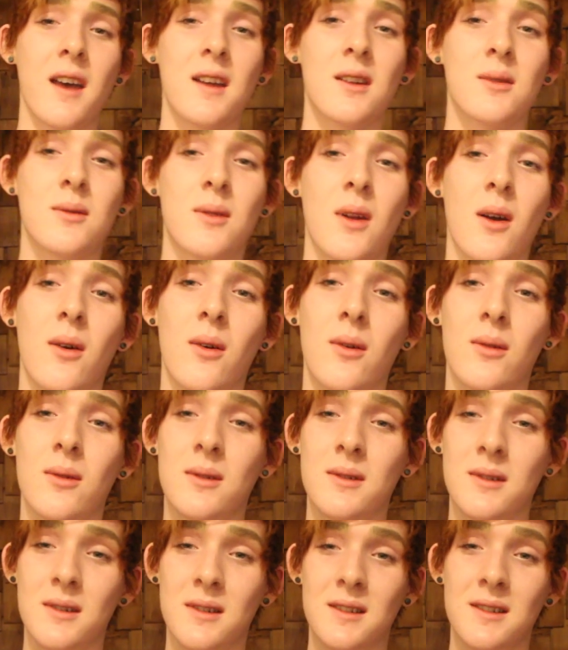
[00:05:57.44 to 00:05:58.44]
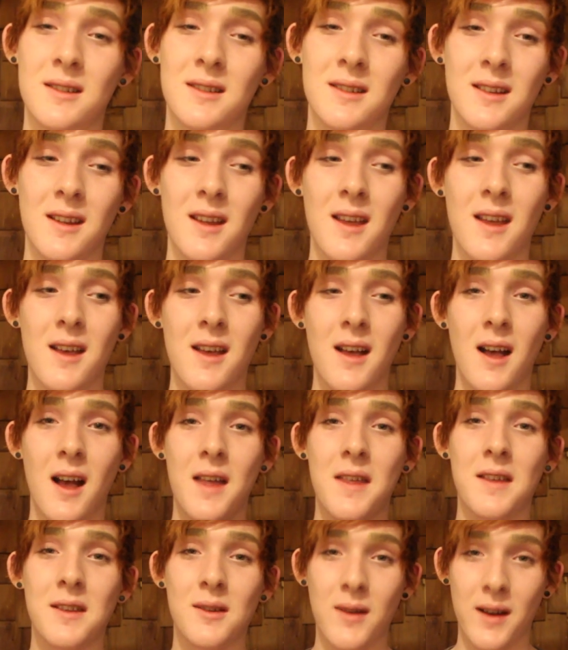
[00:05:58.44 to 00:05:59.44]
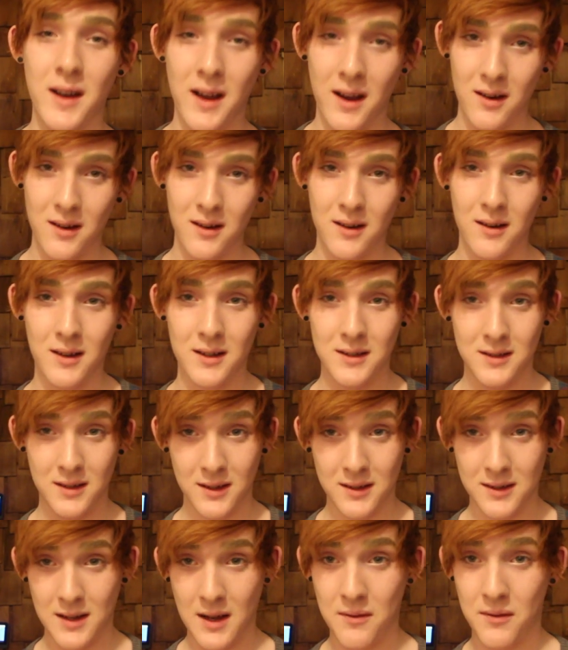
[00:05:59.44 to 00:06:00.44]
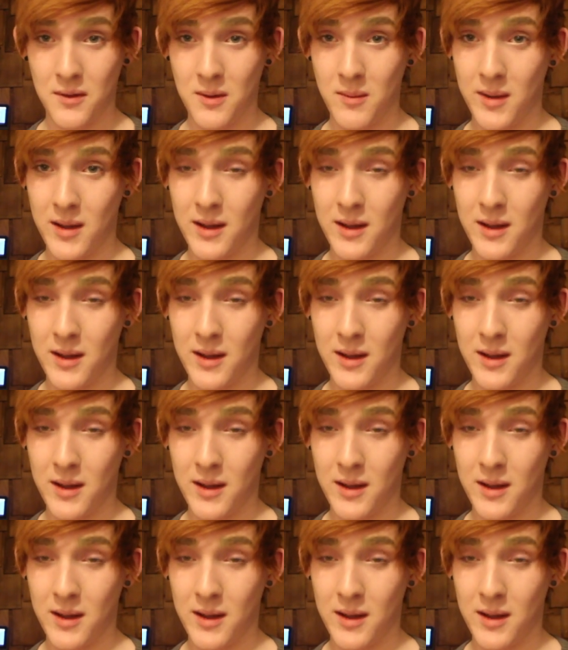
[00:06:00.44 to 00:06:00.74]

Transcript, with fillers: I don't know. I think the red hair is gonna stay for a